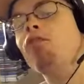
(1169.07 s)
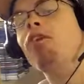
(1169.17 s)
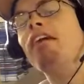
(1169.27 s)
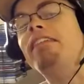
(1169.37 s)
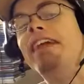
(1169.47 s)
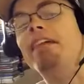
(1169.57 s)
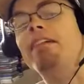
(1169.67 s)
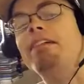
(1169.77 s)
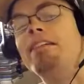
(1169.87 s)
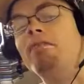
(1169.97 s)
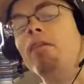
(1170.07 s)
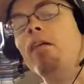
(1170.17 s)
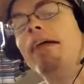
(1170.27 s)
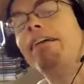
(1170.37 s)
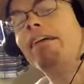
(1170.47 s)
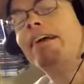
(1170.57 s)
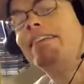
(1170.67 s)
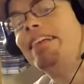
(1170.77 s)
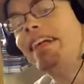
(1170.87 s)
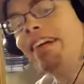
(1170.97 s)
years is really
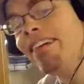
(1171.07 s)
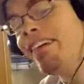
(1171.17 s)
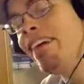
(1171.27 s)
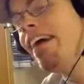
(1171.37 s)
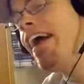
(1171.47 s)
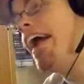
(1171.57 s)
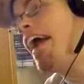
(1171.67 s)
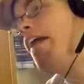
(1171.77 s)
crazy. And